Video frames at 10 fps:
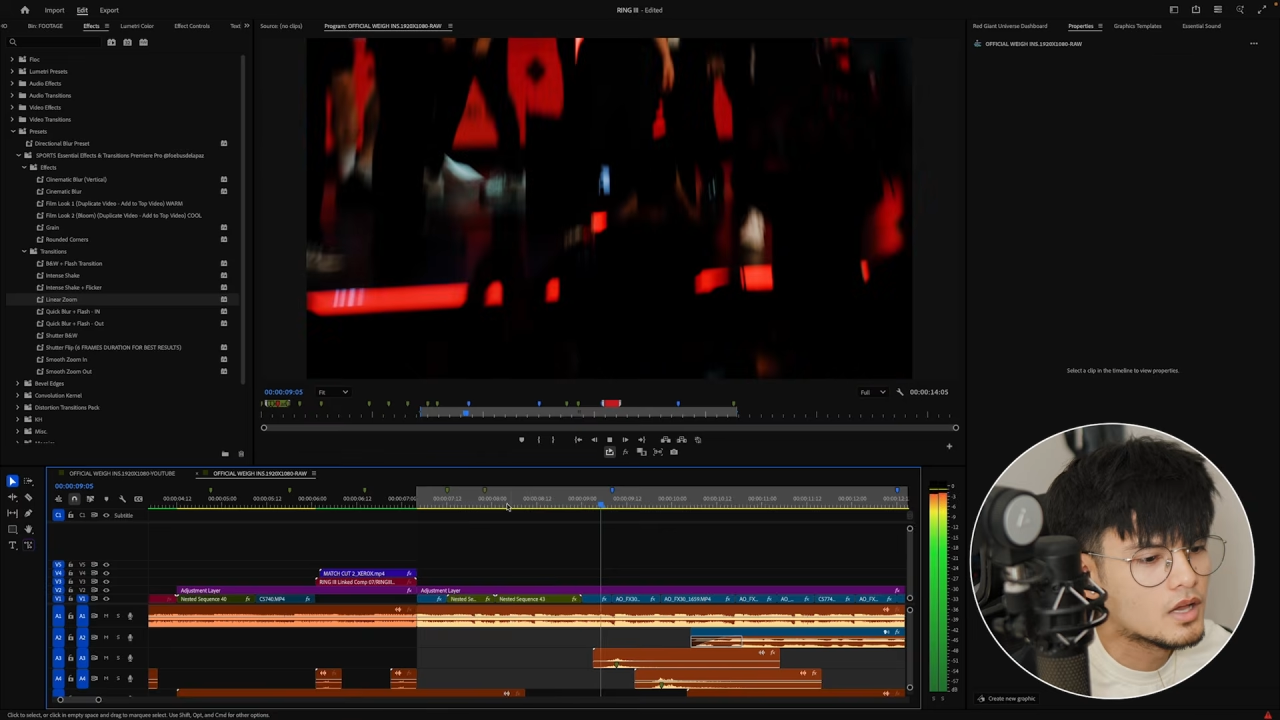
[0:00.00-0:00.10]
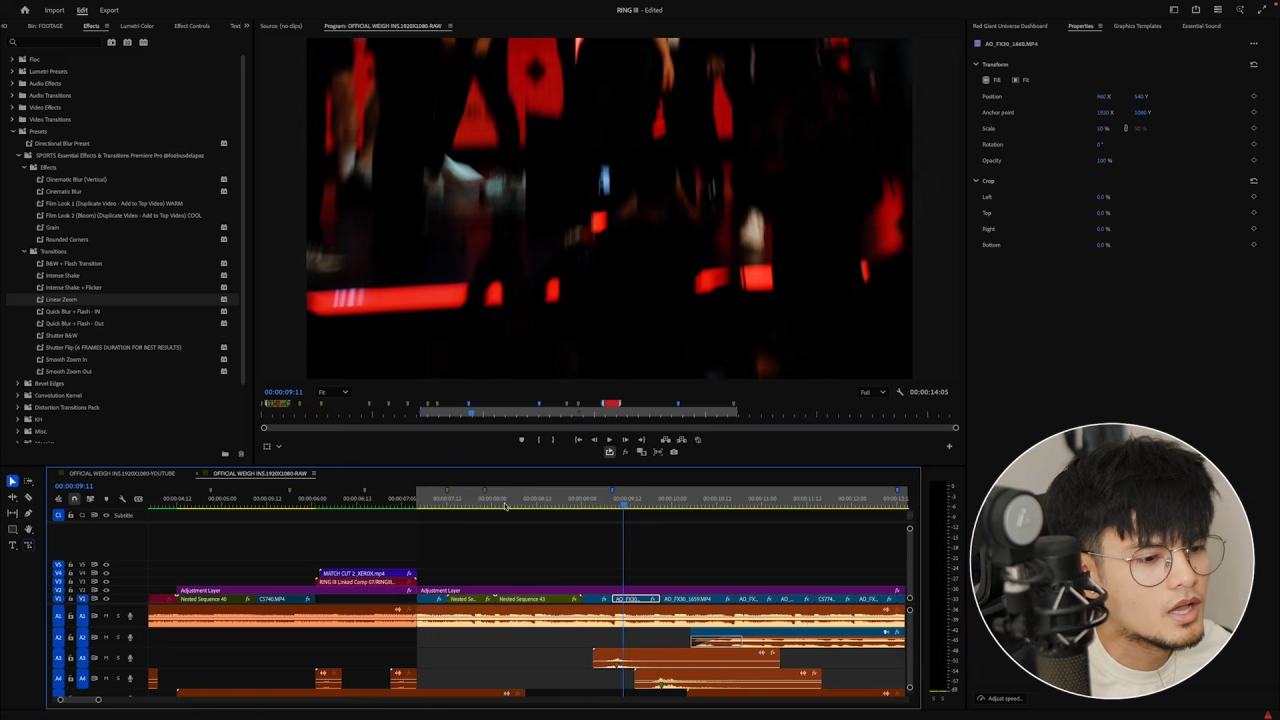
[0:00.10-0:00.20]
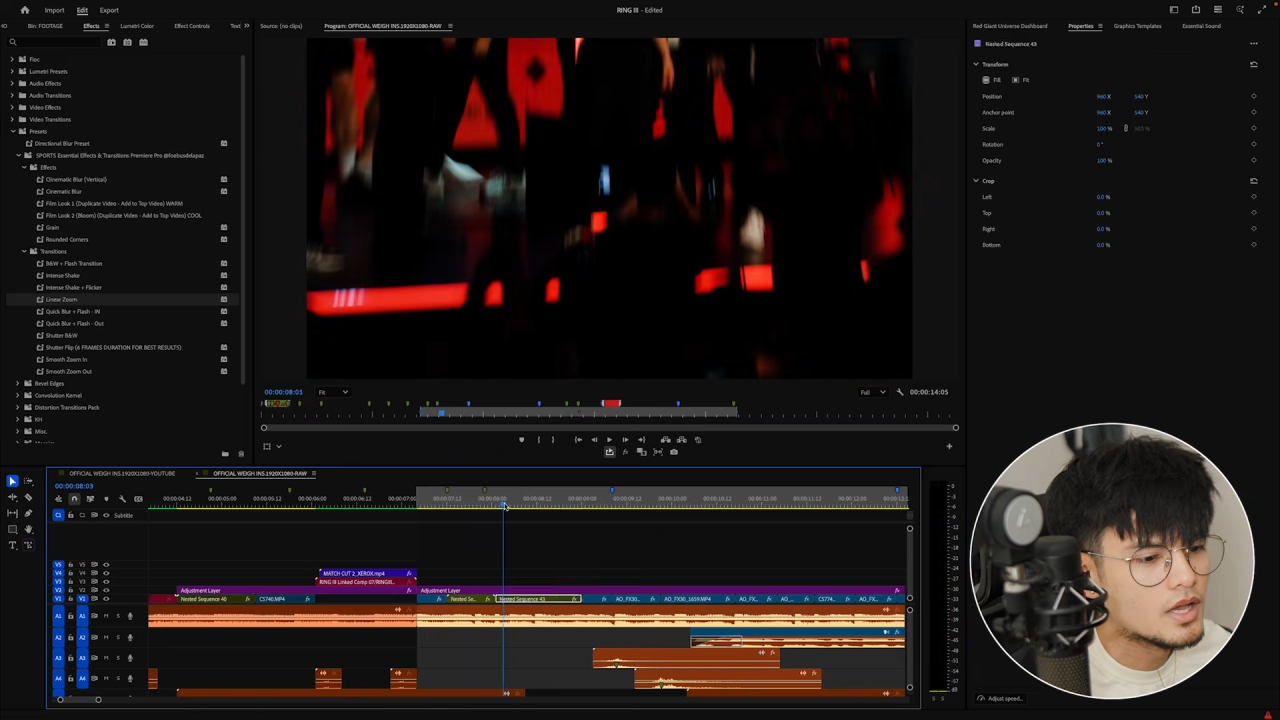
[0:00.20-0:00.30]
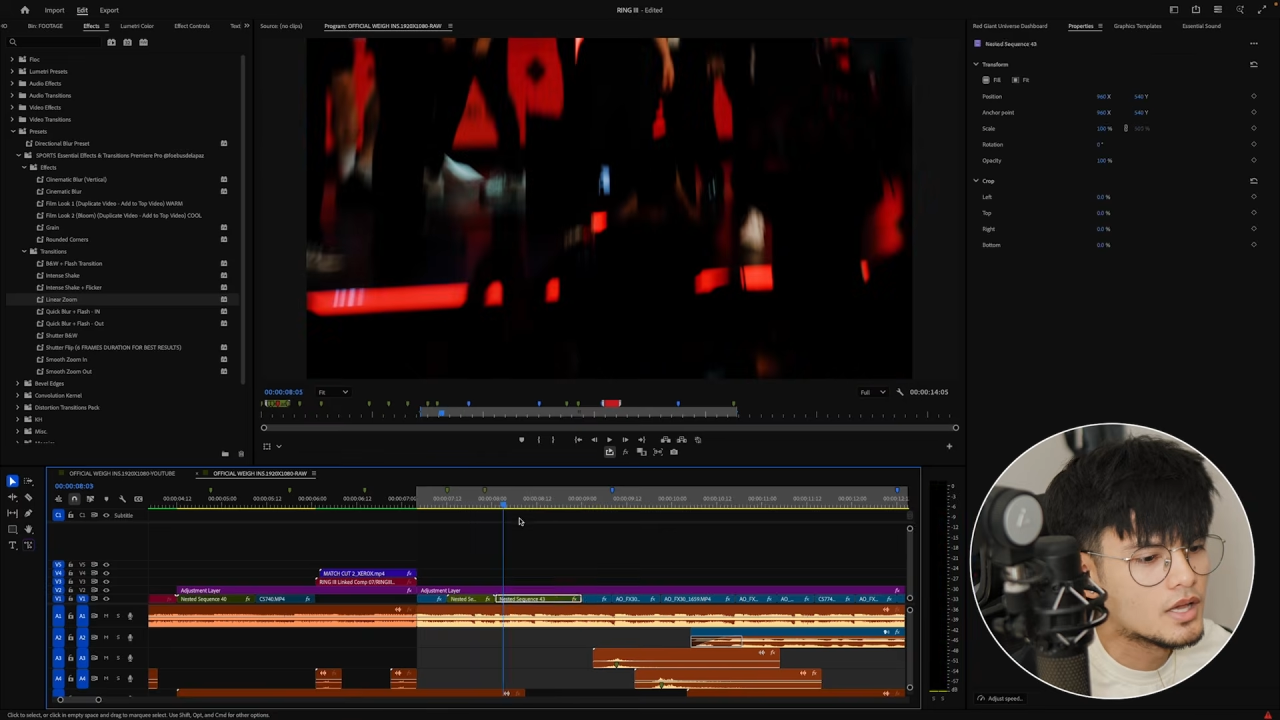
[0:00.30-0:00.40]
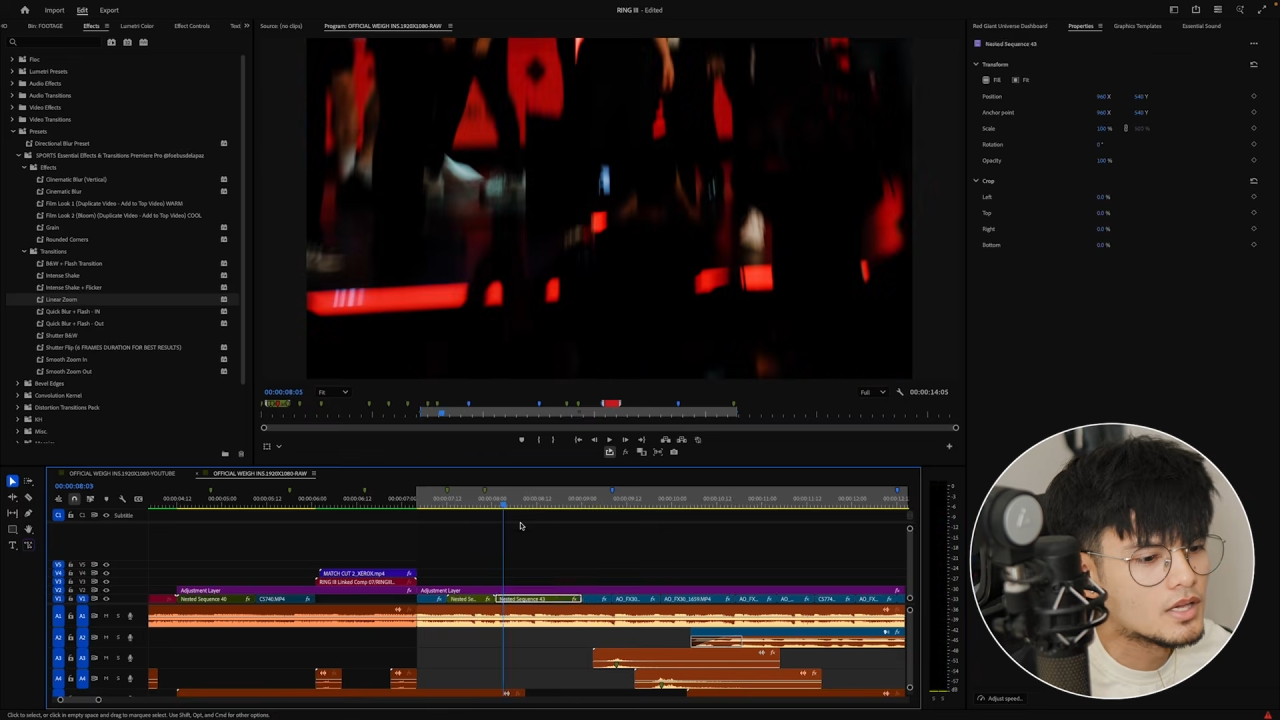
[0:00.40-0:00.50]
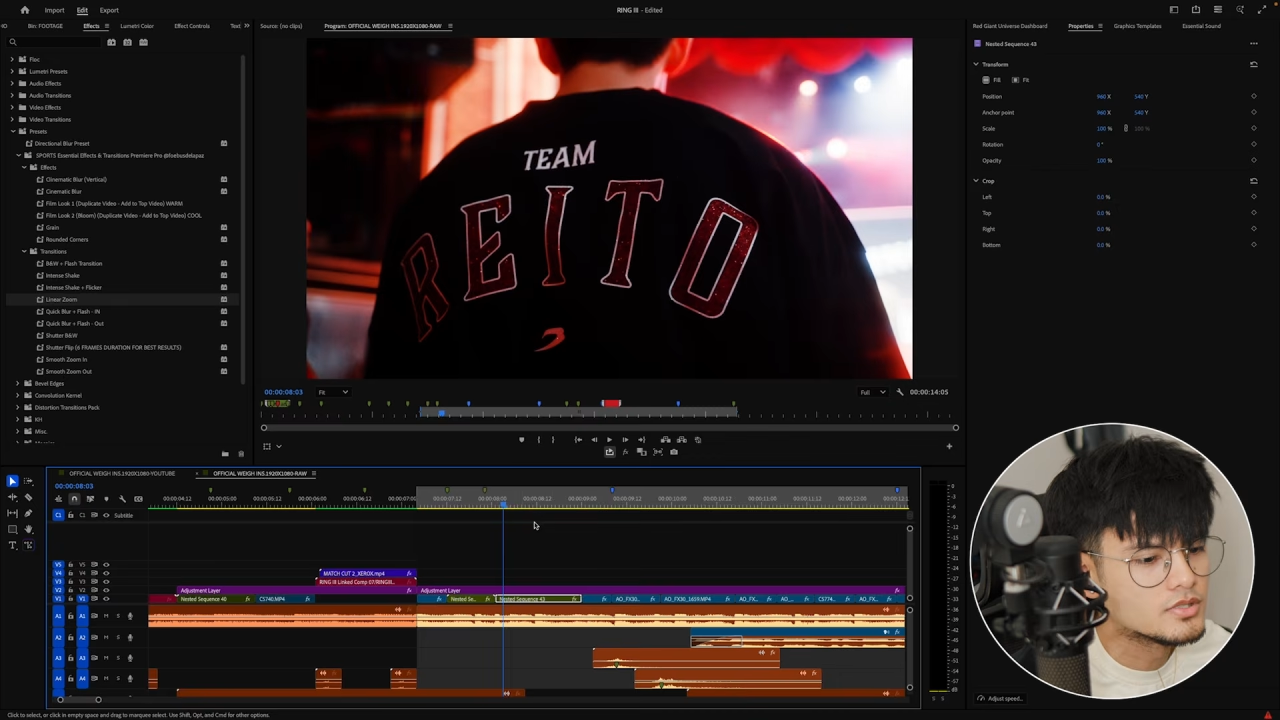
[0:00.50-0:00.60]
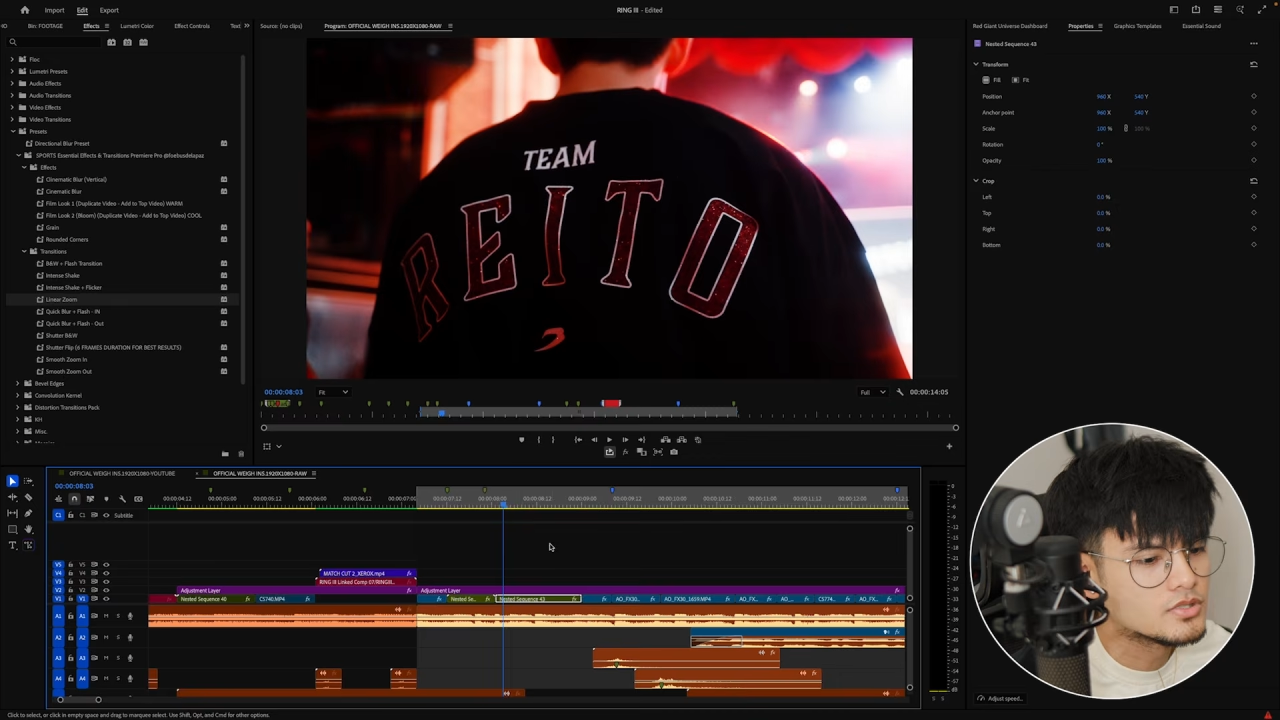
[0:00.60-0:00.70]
And